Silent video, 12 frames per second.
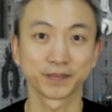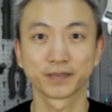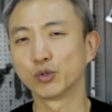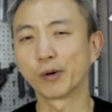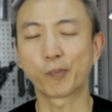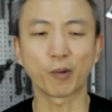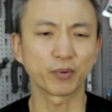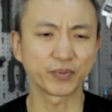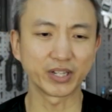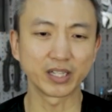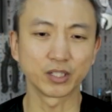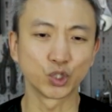You will
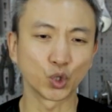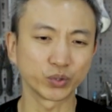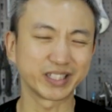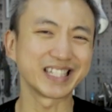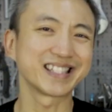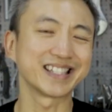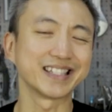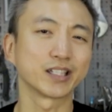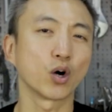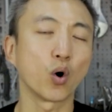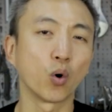probably notice it